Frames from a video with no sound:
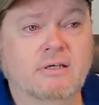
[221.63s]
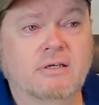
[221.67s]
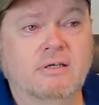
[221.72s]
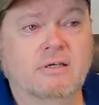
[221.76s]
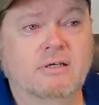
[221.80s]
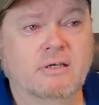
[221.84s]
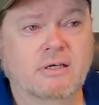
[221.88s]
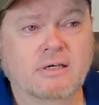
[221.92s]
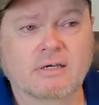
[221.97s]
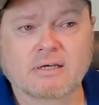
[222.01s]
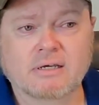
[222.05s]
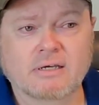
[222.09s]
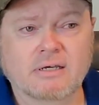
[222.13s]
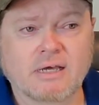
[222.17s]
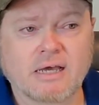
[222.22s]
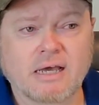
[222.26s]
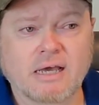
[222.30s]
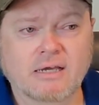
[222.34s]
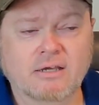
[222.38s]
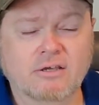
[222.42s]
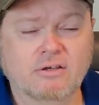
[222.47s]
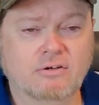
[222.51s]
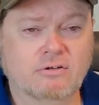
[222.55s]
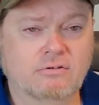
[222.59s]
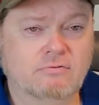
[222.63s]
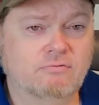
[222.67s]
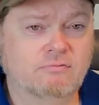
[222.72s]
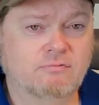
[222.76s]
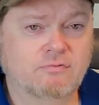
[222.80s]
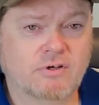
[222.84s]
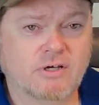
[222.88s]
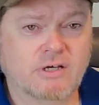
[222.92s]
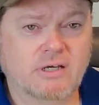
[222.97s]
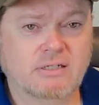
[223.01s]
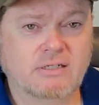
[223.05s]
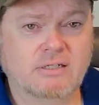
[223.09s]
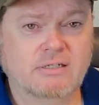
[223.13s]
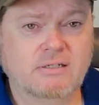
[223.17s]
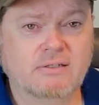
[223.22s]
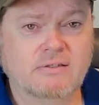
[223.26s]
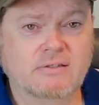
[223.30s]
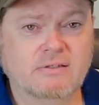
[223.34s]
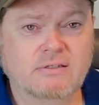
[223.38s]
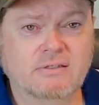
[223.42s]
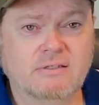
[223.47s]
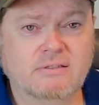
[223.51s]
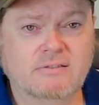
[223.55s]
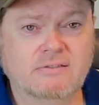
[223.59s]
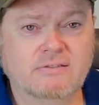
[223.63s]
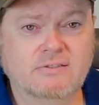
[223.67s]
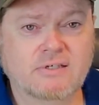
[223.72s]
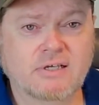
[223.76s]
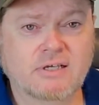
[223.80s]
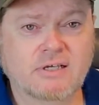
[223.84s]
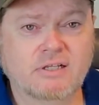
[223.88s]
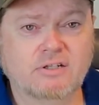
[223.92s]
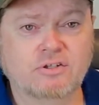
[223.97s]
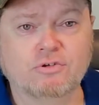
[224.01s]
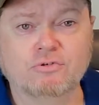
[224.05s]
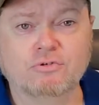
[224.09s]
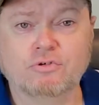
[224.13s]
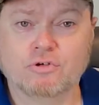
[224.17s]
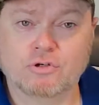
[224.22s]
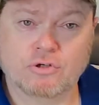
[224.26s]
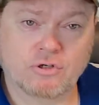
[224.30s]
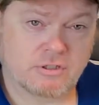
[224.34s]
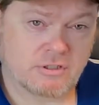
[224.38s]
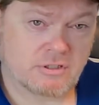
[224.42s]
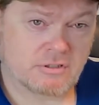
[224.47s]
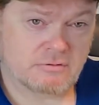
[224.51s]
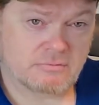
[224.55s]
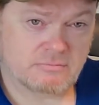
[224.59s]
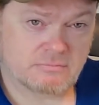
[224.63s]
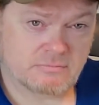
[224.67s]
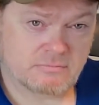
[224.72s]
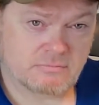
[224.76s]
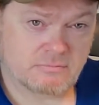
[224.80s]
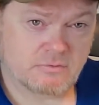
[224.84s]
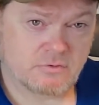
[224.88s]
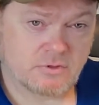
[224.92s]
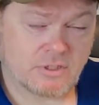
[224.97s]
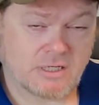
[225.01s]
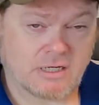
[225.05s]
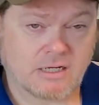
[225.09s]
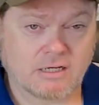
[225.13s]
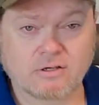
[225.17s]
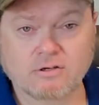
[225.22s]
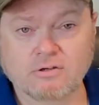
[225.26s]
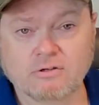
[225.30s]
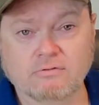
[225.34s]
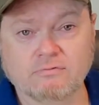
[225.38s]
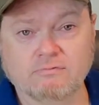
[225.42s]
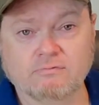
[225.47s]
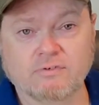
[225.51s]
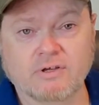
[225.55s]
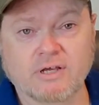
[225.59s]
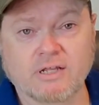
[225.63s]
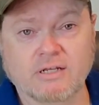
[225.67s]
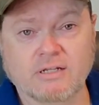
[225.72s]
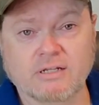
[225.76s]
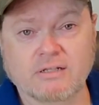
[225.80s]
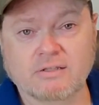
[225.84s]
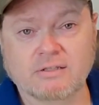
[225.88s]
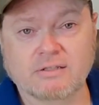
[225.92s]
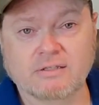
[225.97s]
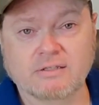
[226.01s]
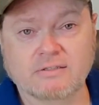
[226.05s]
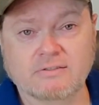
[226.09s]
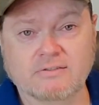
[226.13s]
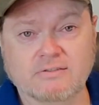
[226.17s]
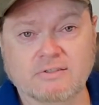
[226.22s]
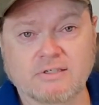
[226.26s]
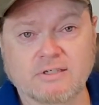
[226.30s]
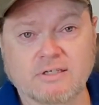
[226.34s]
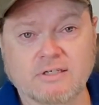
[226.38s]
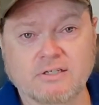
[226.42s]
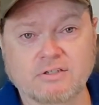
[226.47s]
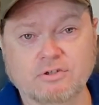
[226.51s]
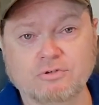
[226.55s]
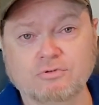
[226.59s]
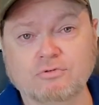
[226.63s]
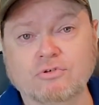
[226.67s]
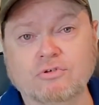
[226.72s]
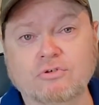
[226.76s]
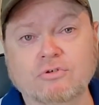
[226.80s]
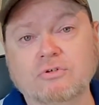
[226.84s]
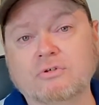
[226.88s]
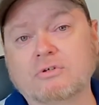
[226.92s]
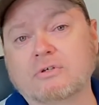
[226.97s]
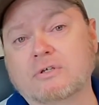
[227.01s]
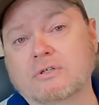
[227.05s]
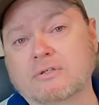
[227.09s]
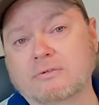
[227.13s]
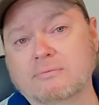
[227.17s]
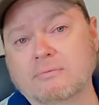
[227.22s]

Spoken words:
I couldn't find anything saying you couldn't, and I couldn't find anything saying you could.